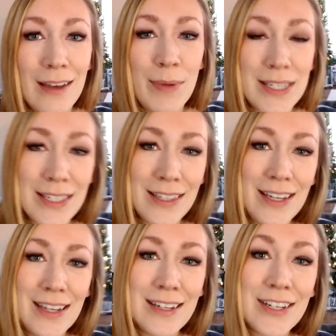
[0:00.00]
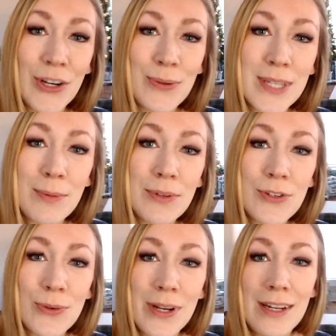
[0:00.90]
amazingly Derek was able to
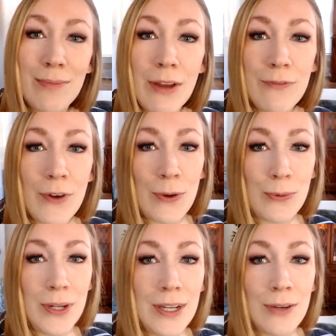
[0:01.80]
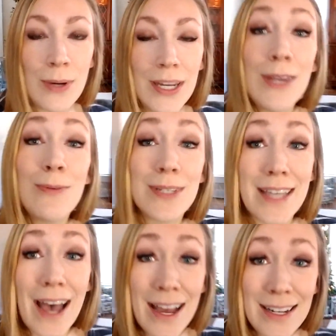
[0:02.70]
join in by phone where he
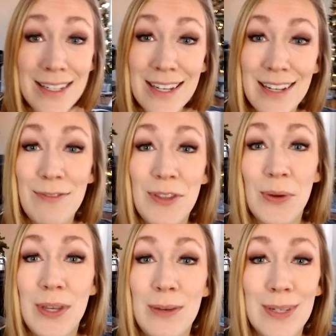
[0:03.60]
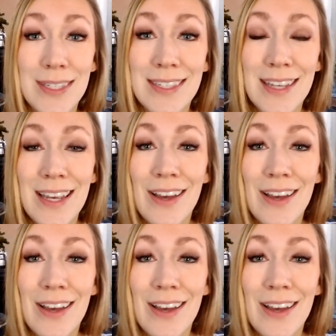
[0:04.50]
was at, even though he was